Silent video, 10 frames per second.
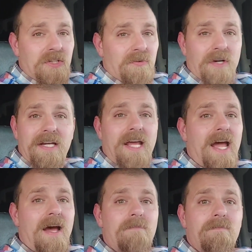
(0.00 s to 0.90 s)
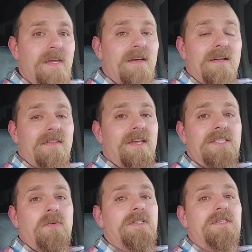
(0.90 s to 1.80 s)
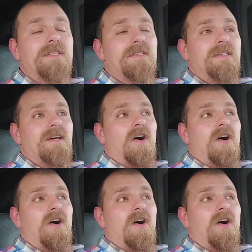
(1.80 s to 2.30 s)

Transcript: to recap, this was